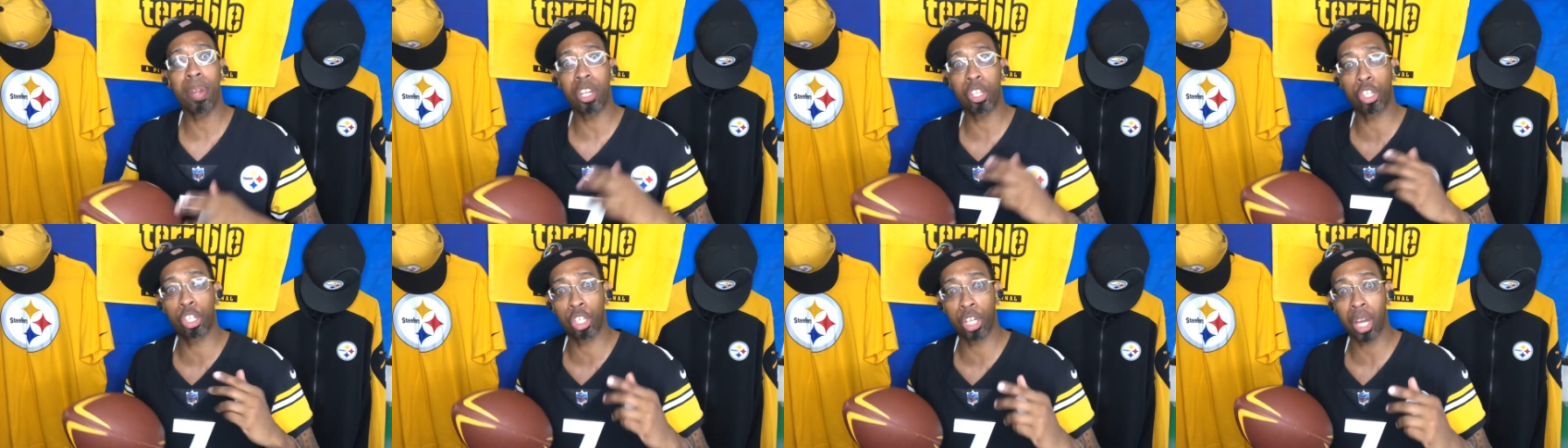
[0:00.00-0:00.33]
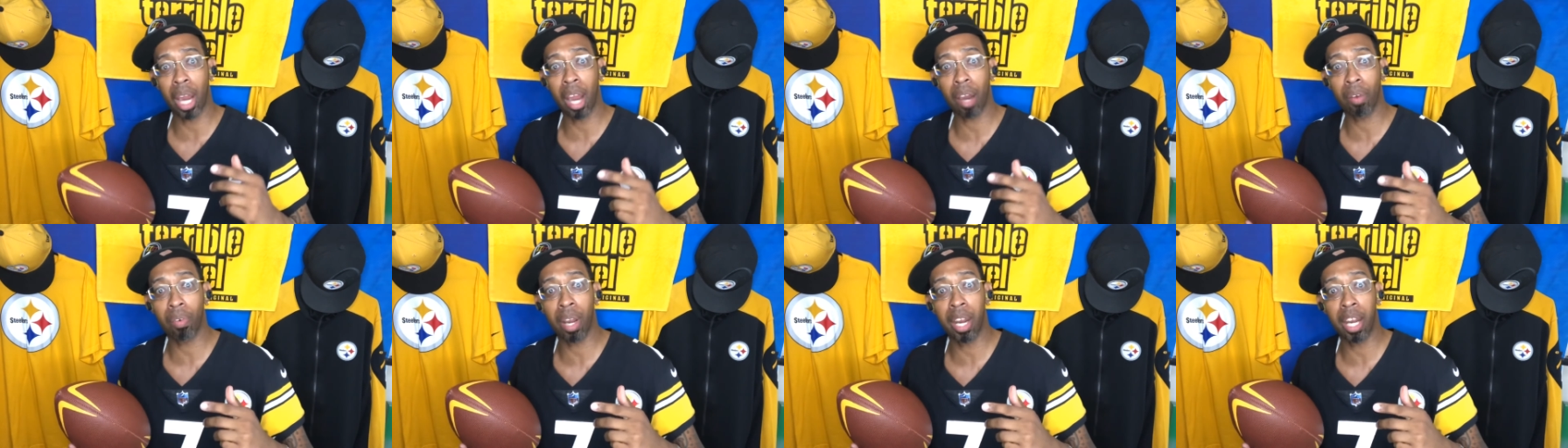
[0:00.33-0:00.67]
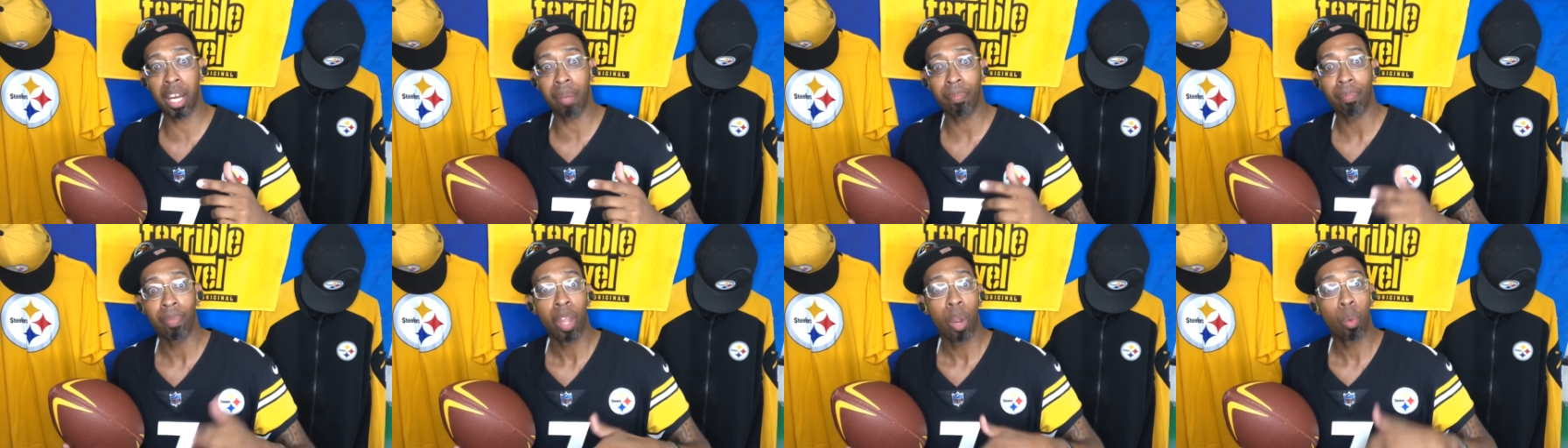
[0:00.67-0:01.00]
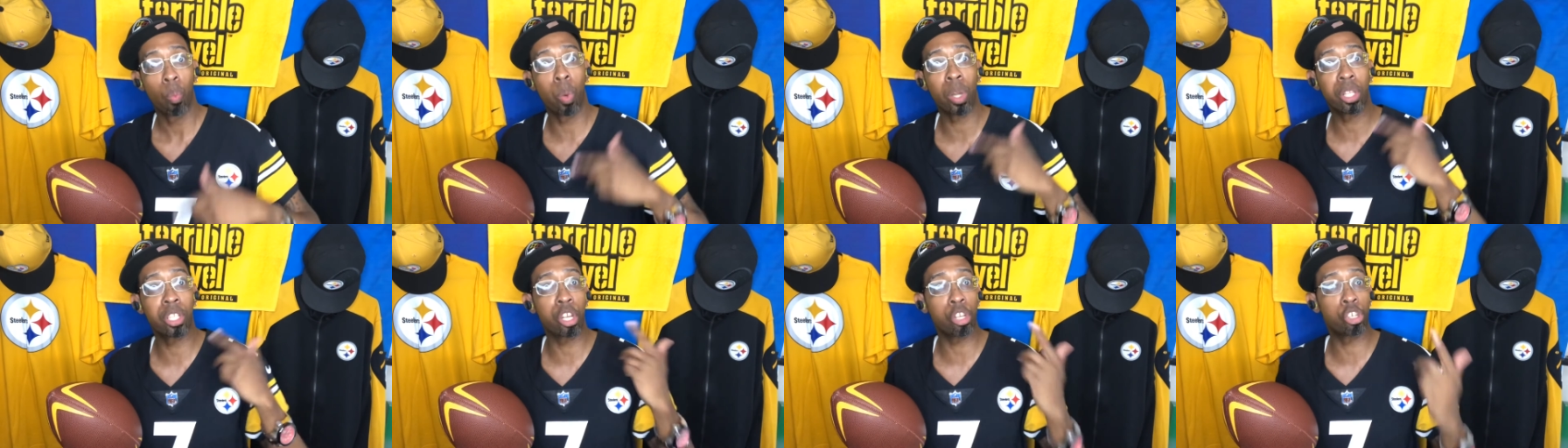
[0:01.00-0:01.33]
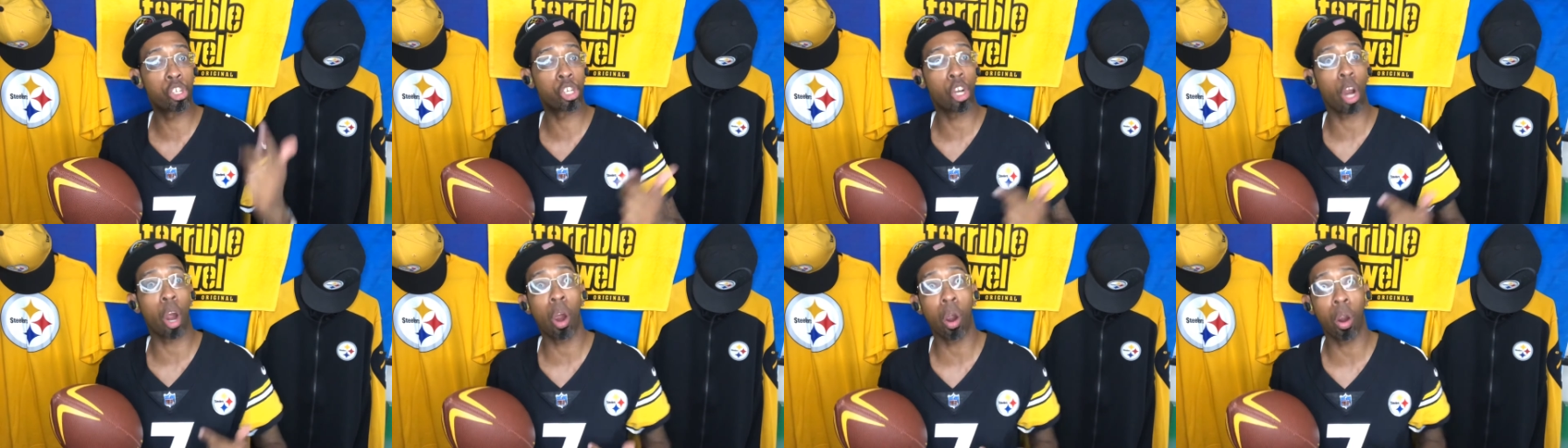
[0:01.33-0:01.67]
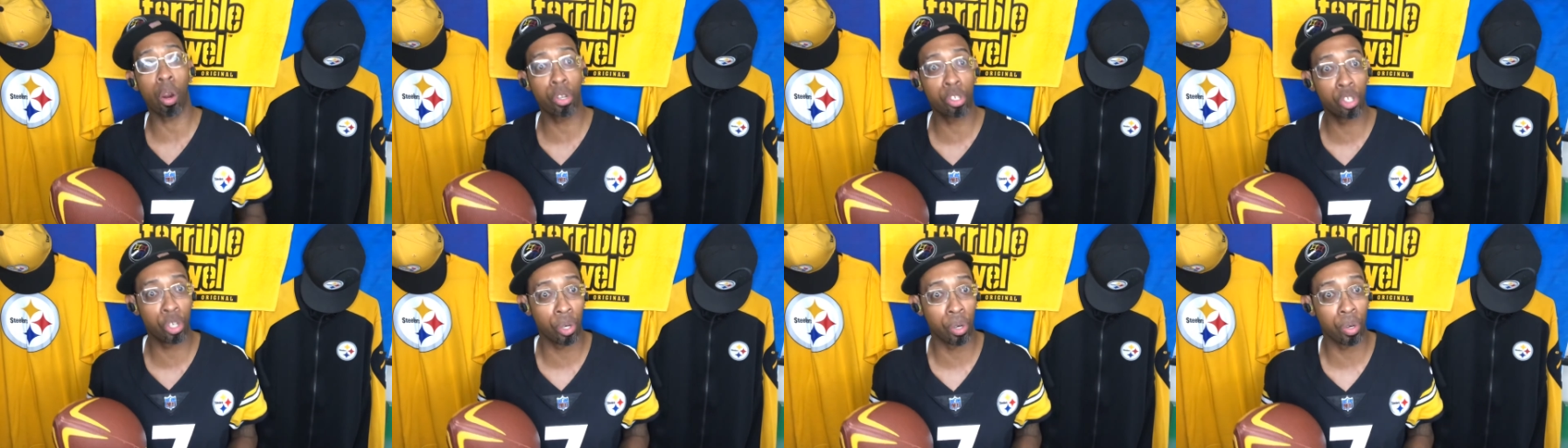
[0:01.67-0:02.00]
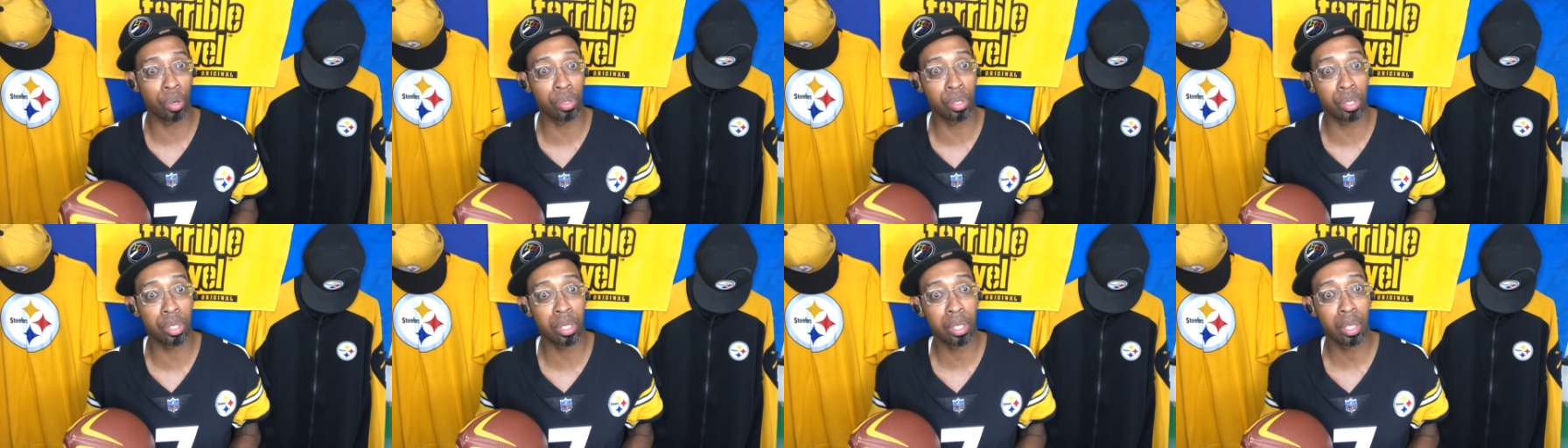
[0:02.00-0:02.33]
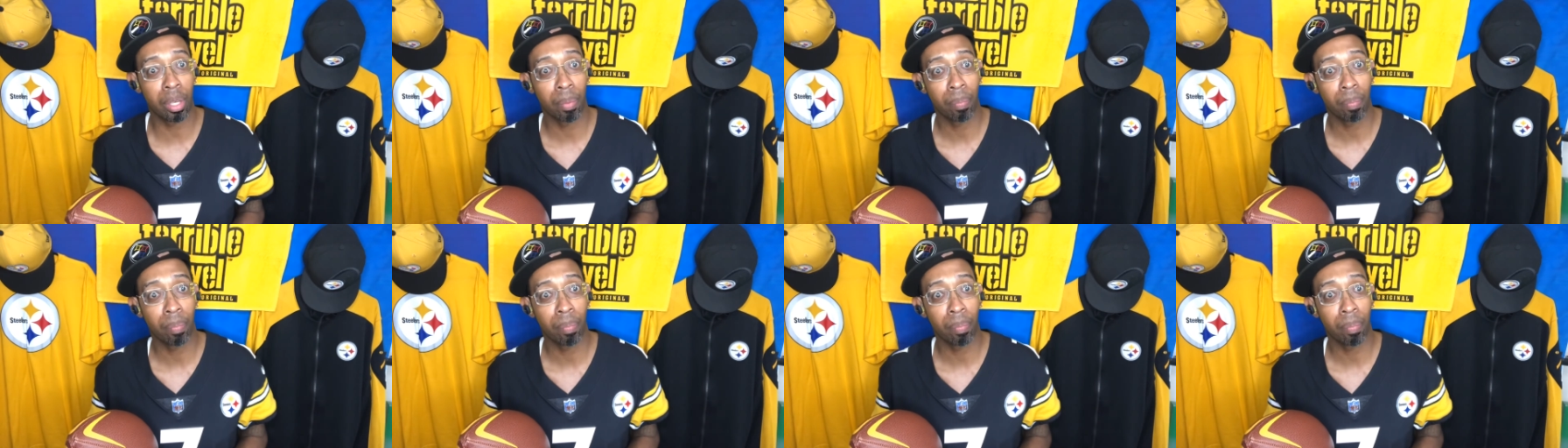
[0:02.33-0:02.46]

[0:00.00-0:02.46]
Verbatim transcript: sharing with the Chargers.